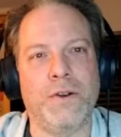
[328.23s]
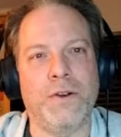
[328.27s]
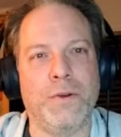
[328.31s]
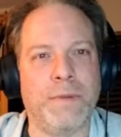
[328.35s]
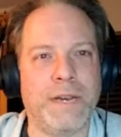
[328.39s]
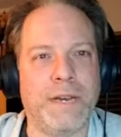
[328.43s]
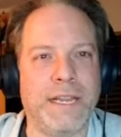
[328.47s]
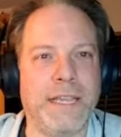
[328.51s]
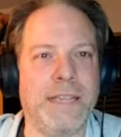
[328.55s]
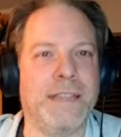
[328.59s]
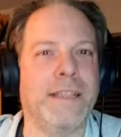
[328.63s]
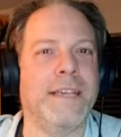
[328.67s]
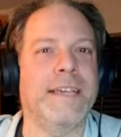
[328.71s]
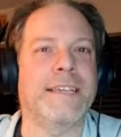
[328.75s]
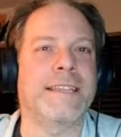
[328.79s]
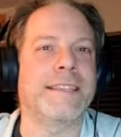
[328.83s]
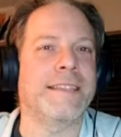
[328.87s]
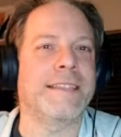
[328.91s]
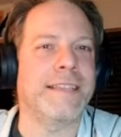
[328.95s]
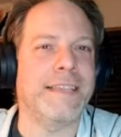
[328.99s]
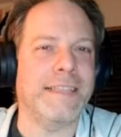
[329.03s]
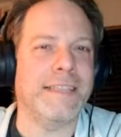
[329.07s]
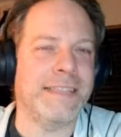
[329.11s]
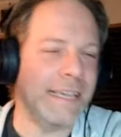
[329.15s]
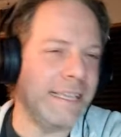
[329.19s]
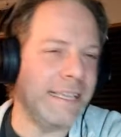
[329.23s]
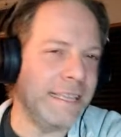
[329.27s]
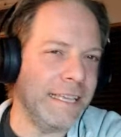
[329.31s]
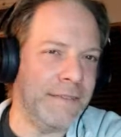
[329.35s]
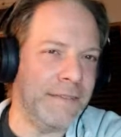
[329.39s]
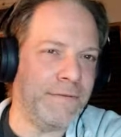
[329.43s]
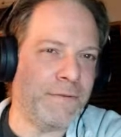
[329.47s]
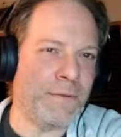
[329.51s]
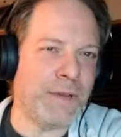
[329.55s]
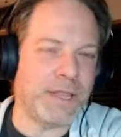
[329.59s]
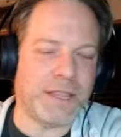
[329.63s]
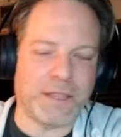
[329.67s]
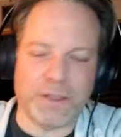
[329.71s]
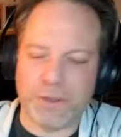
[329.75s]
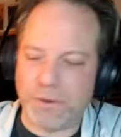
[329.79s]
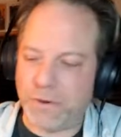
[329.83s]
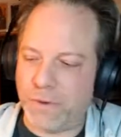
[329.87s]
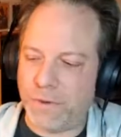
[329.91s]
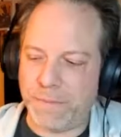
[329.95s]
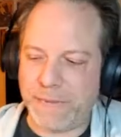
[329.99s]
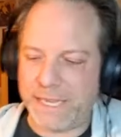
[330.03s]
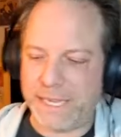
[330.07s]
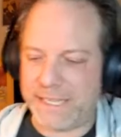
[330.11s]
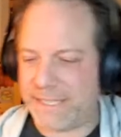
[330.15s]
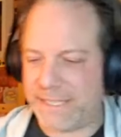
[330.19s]
Nobody like they leave with a
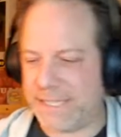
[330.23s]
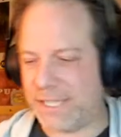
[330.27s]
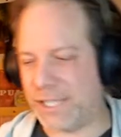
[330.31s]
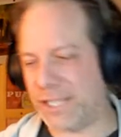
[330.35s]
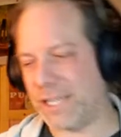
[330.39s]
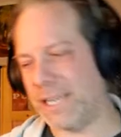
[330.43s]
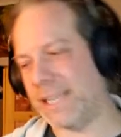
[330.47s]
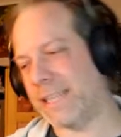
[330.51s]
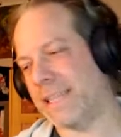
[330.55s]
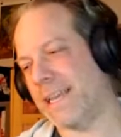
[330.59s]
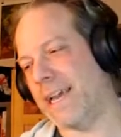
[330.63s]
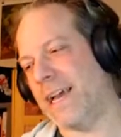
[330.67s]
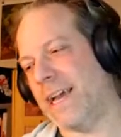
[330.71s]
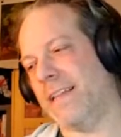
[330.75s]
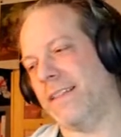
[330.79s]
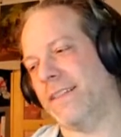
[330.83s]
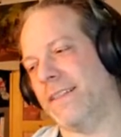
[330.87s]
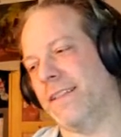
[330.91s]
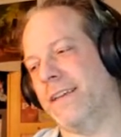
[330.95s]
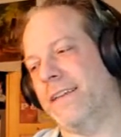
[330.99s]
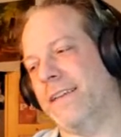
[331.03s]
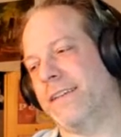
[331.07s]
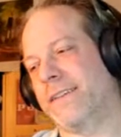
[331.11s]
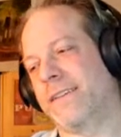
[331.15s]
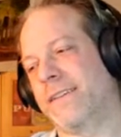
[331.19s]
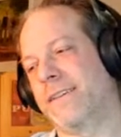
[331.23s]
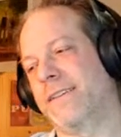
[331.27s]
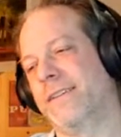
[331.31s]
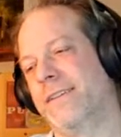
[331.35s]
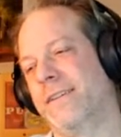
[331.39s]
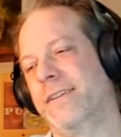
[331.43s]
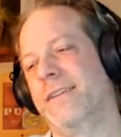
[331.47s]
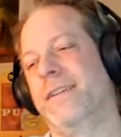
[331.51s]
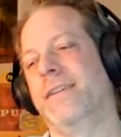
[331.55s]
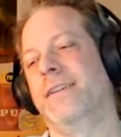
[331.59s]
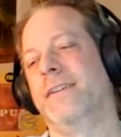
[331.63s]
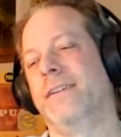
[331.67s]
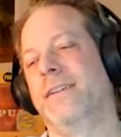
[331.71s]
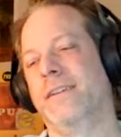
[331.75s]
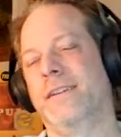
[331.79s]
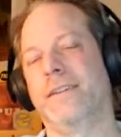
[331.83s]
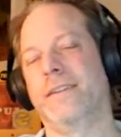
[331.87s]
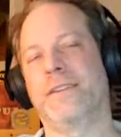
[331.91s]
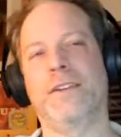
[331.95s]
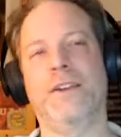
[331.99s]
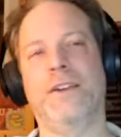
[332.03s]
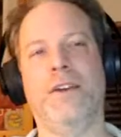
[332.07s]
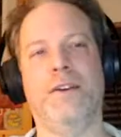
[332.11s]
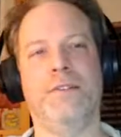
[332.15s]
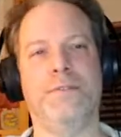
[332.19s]
little message like that, like
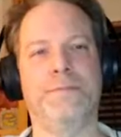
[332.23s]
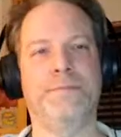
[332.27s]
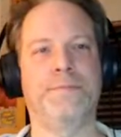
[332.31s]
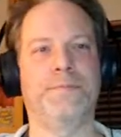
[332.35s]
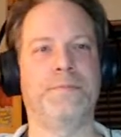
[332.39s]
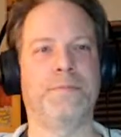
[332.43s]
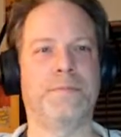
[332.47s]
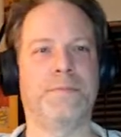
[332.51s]
you know